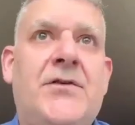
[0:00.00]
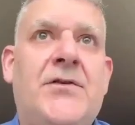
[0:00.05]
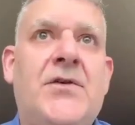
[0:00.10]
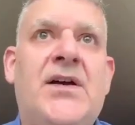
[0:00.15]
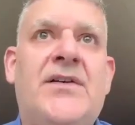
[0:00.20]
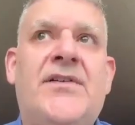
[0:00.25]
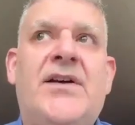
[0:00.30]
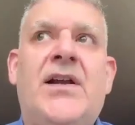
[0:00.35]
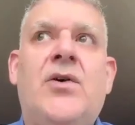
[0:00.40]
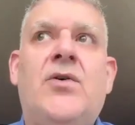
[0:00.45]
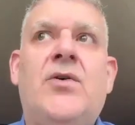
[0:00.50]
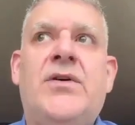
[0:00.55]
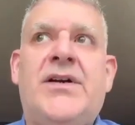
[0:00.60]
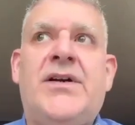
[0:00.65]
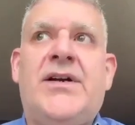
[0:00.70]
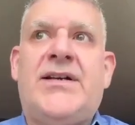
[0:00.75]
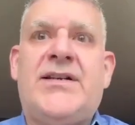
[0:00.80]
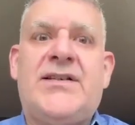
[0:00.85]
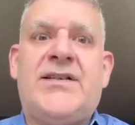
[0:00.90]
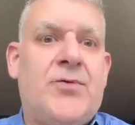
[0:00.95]
you have a
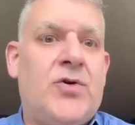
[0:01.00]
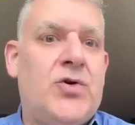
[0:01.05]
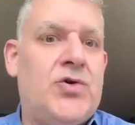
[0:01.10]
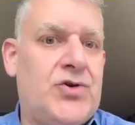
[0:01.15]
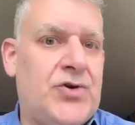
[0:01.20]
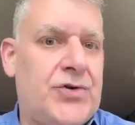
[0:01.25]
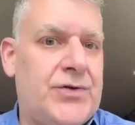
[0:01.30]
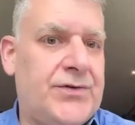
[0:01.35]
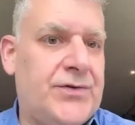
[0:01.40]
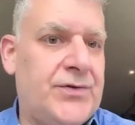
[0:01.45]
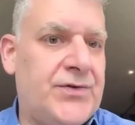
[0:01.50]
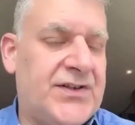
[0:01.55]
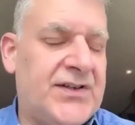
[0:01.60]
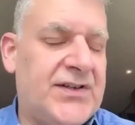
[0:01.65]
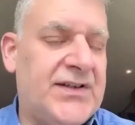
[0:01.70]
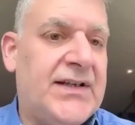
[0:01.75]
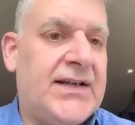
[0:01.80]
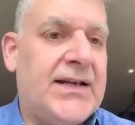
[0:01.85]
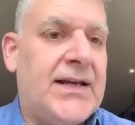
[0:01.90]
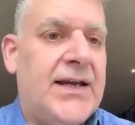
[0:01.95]
longer exposure to
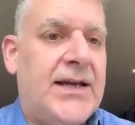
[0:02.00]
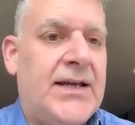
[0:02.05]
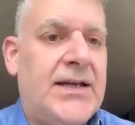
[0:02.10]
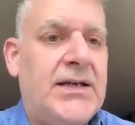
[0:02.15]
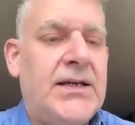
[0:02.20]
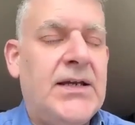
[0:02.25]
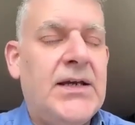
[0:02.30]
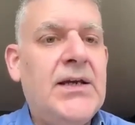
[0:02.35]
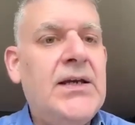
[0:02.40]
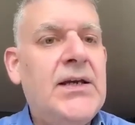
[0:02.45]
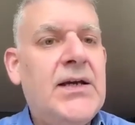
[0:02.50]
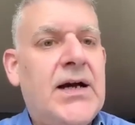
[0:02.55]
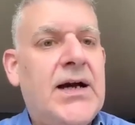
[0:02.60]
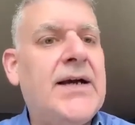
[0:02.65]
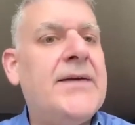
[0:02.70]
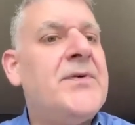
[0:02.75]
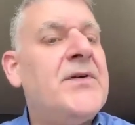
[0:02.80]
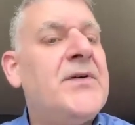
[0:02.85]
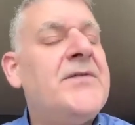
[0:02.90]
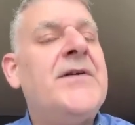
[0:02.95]
CDK,
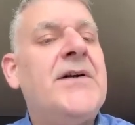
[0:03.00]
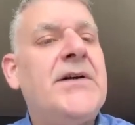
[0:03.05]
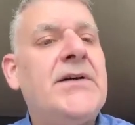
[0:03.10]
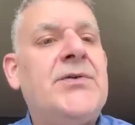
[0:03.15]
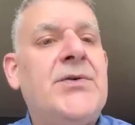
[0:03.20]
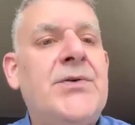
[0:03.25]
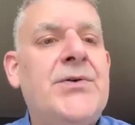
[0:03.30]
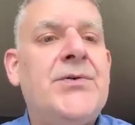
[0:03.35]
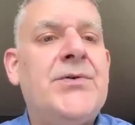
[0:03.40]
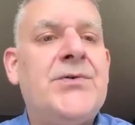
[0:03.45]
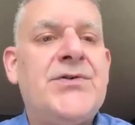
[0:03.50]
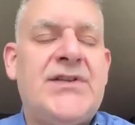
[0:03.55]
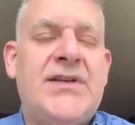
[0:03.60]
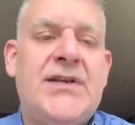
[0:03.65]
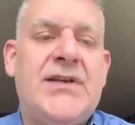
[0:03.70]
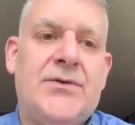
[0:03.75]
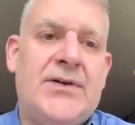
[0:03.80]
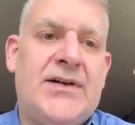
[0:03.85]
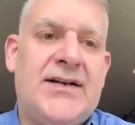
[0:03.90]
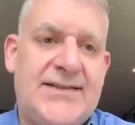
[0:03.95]
I prefer to use
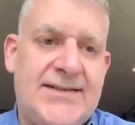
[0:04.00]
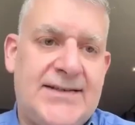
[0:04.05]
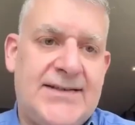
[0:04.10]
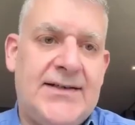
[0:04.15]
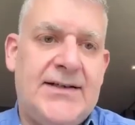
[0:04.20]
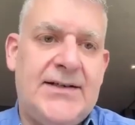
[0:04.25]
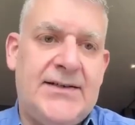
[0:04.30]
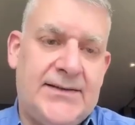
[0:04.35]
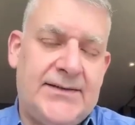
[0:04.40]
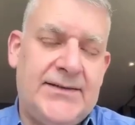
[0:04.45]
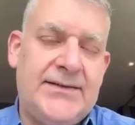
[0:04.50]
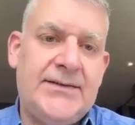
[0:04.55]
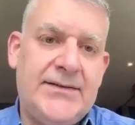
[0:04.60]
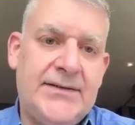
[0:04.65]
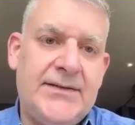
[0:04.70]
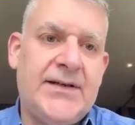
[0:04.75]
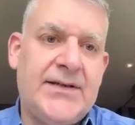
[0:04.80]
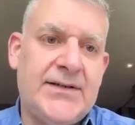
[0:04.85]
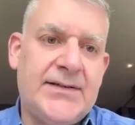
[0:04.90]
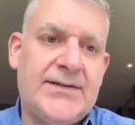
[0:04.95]
the oral SERD,
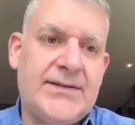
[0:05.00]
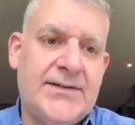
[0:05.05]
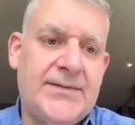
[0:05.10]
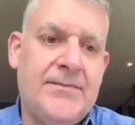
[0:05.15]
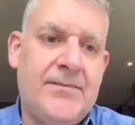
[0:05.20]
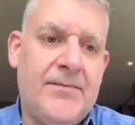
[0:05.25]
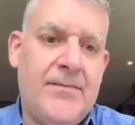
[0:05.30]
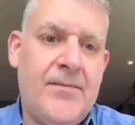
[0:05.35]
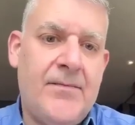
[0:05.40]
yes.